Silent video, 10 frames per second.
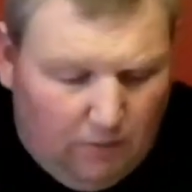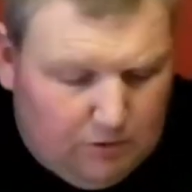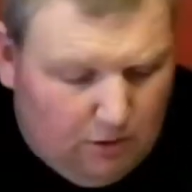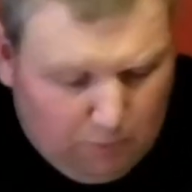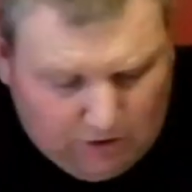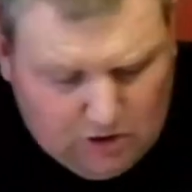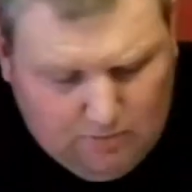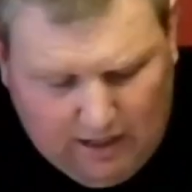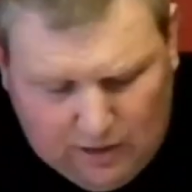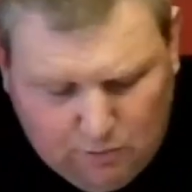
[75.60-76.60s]
So the pre-show
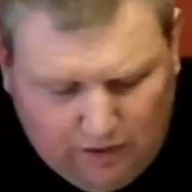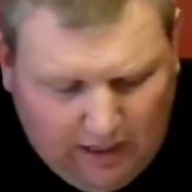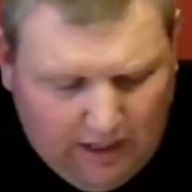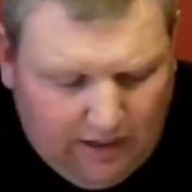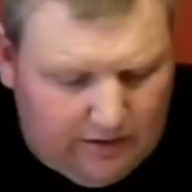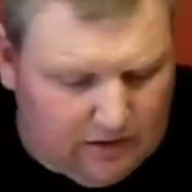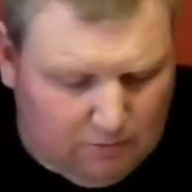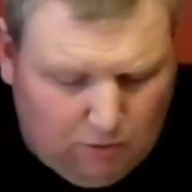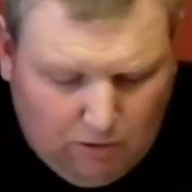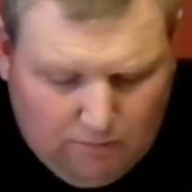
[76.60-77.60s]
match, we had a
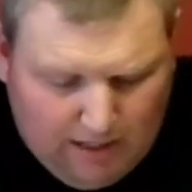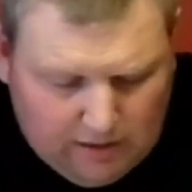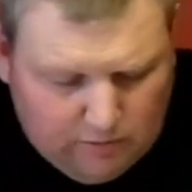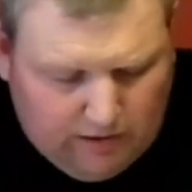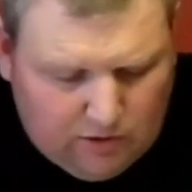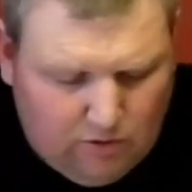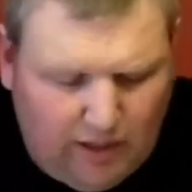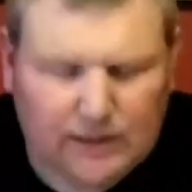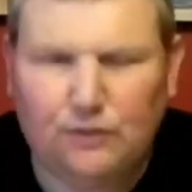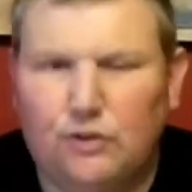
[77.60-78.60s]
simple little match. We had
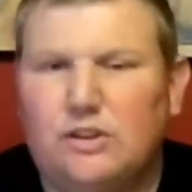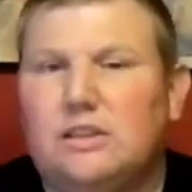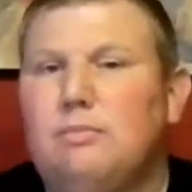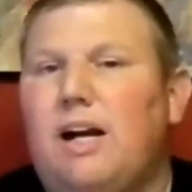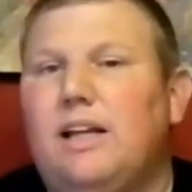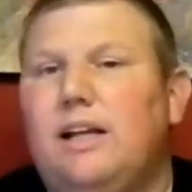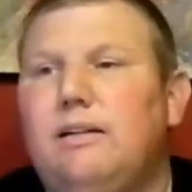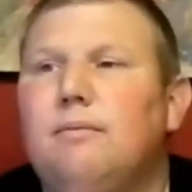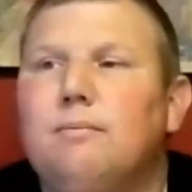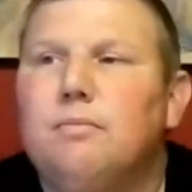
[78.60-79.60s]
Traxx versus Smiley.
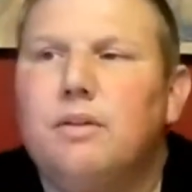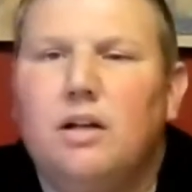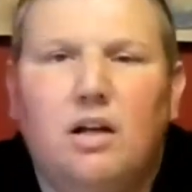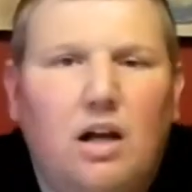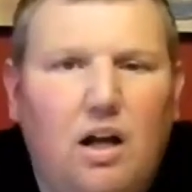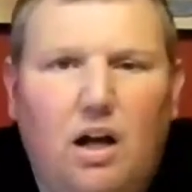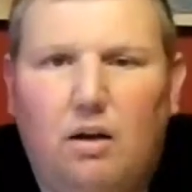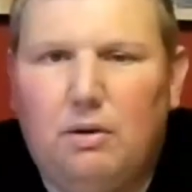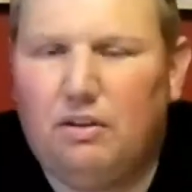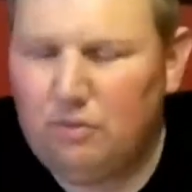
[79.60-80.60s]

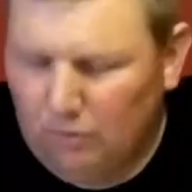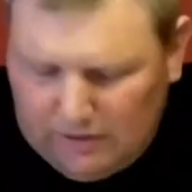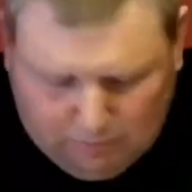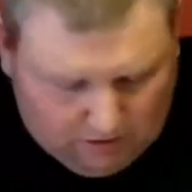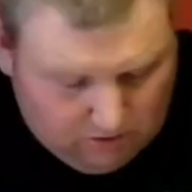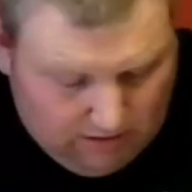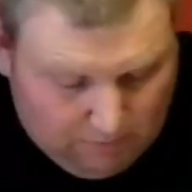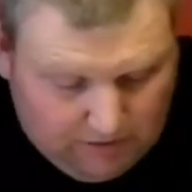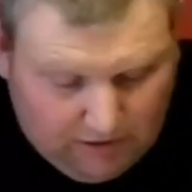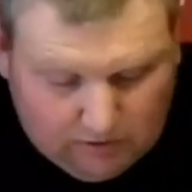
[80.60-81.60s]
Nothing really special
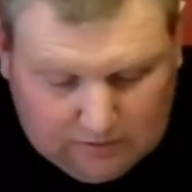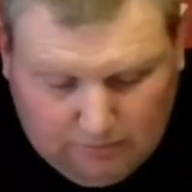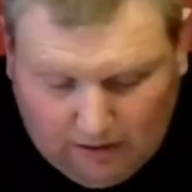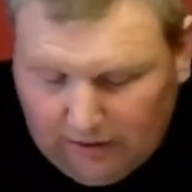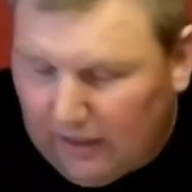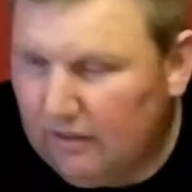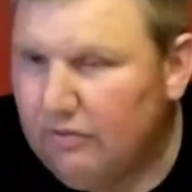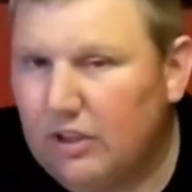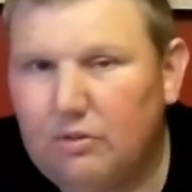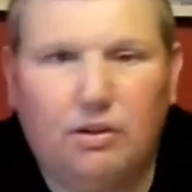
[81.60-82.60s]
happened here. Smiley got the
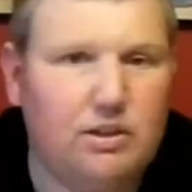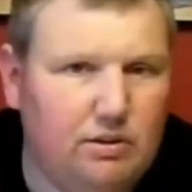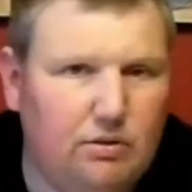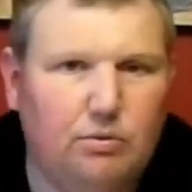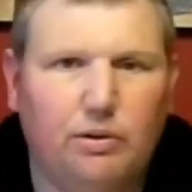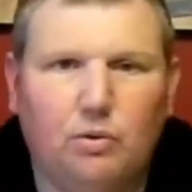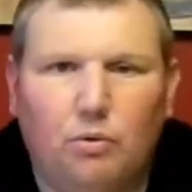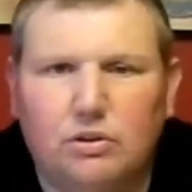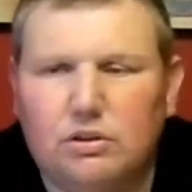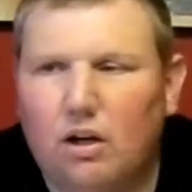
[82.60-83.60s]
victory,
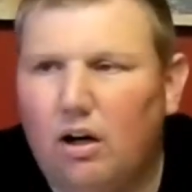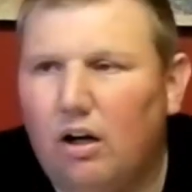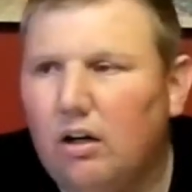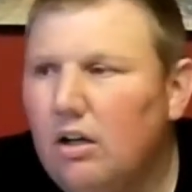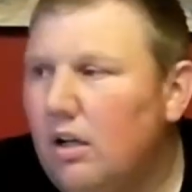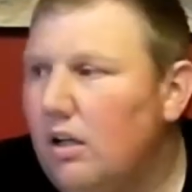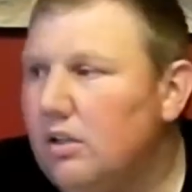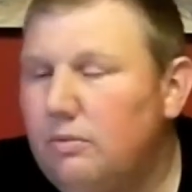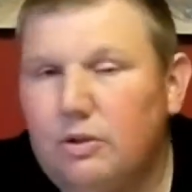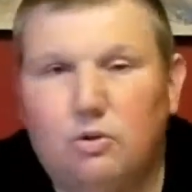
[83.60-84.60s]
2¾ star.
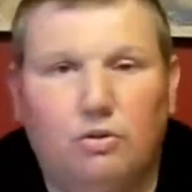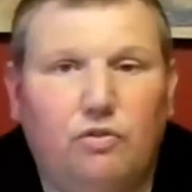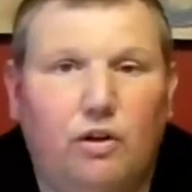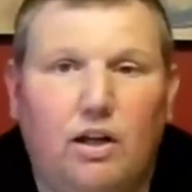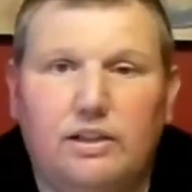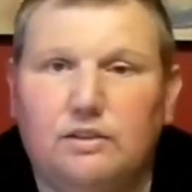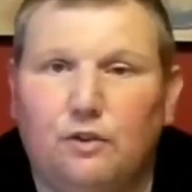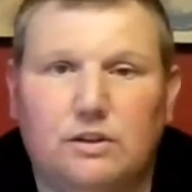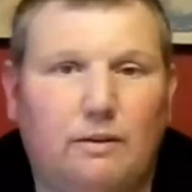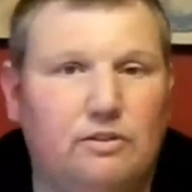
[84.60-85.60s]
To be truthfully honest,
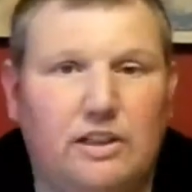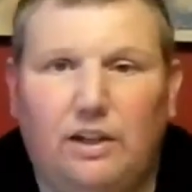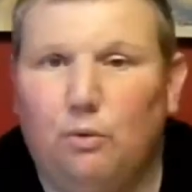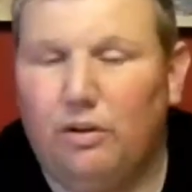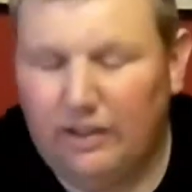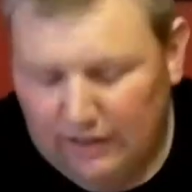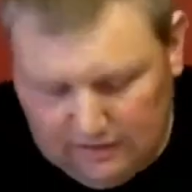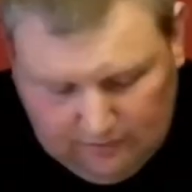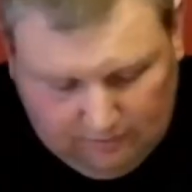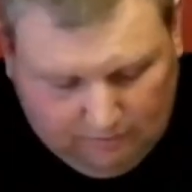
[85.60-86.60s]
first time I've seen either one of these.